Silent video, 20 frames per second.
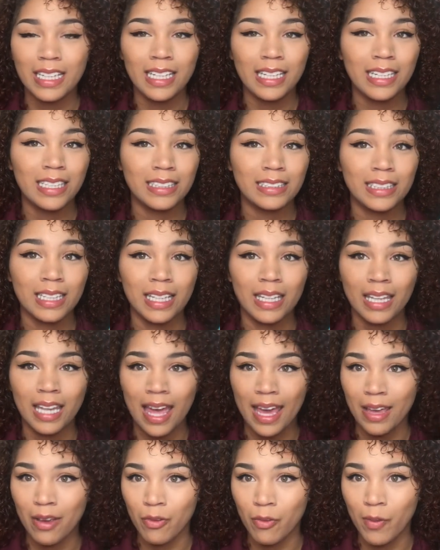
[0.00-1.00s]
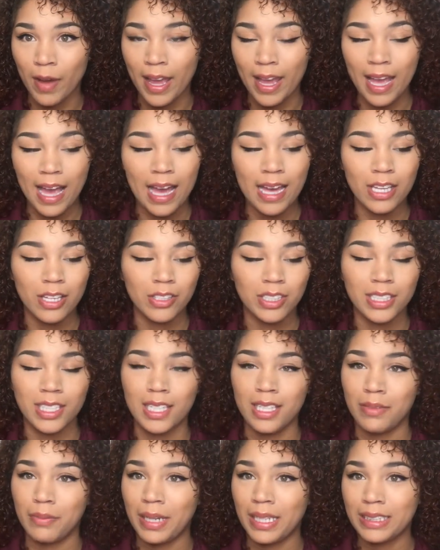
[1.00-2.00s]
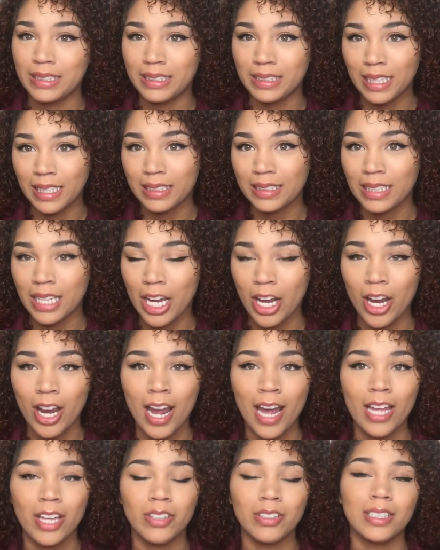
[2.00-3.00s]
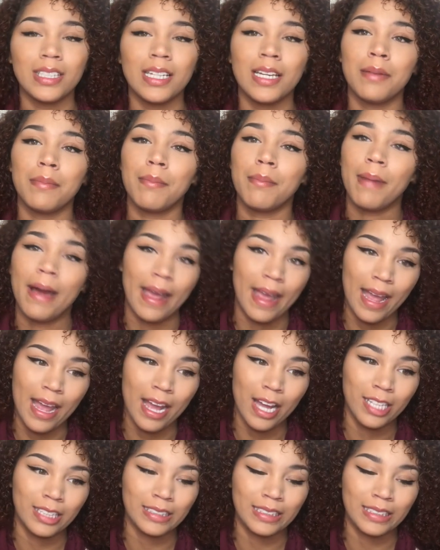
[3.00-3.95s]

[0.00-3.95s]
It is lightweight. I use it in my son's hair. I use it in my hair.